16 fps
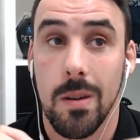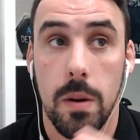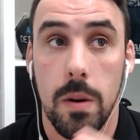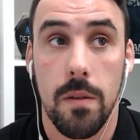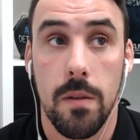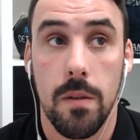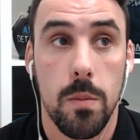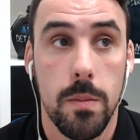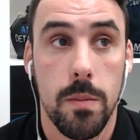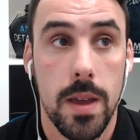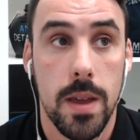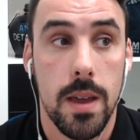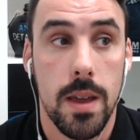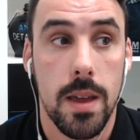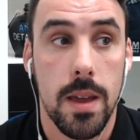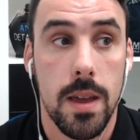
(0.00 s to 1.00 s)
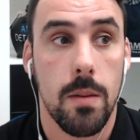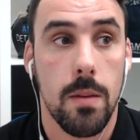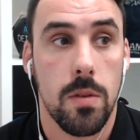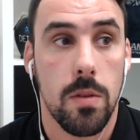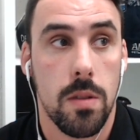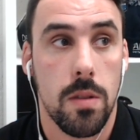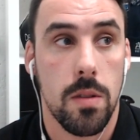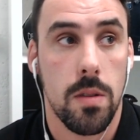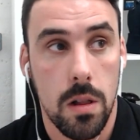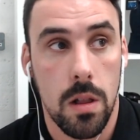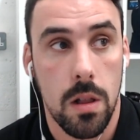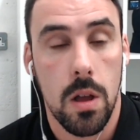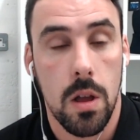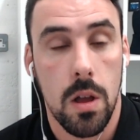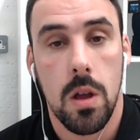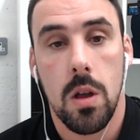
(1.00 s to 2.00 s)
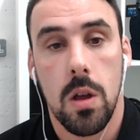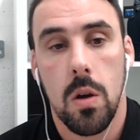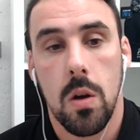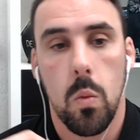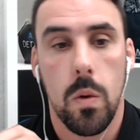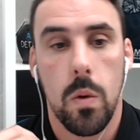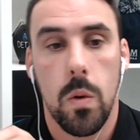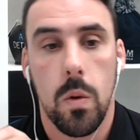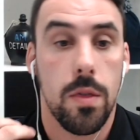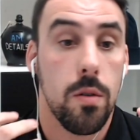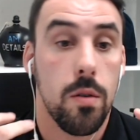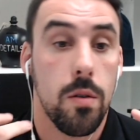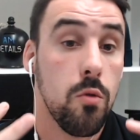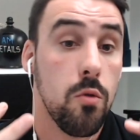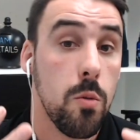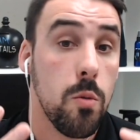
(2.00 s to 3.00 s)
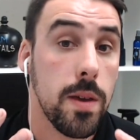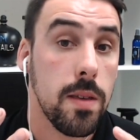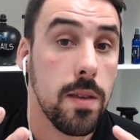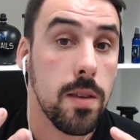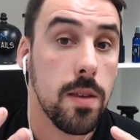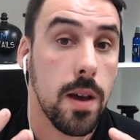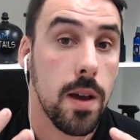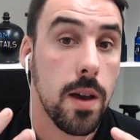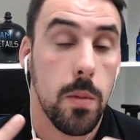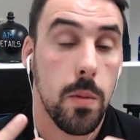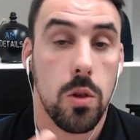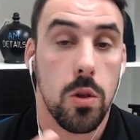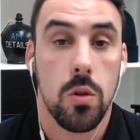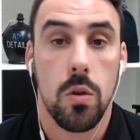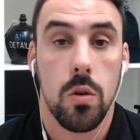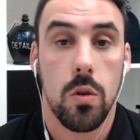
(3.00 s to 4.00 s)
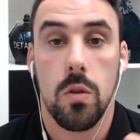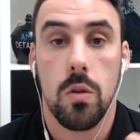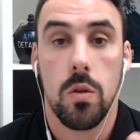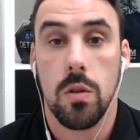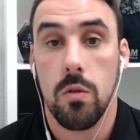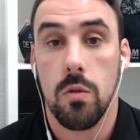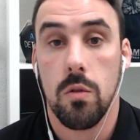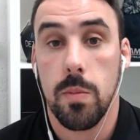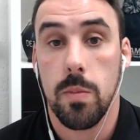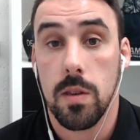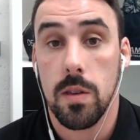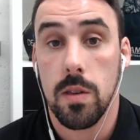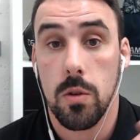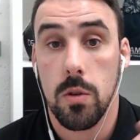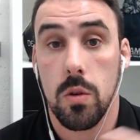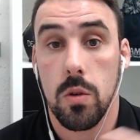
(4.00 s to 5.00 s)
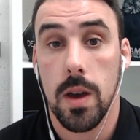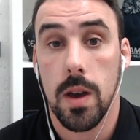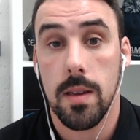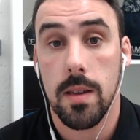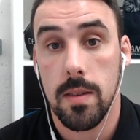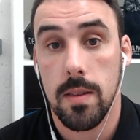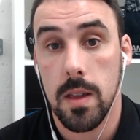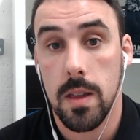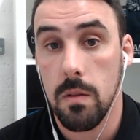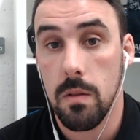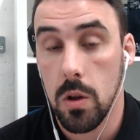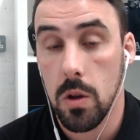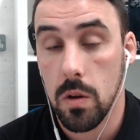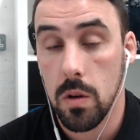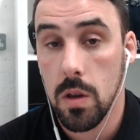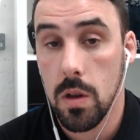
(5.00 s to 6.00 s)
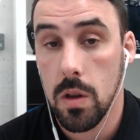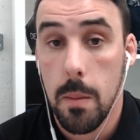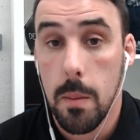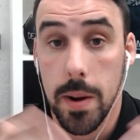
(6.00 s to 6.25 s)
But for me, I am still with the rupees. I much enjoy using the rupee system, as you guys can see in the vlogs.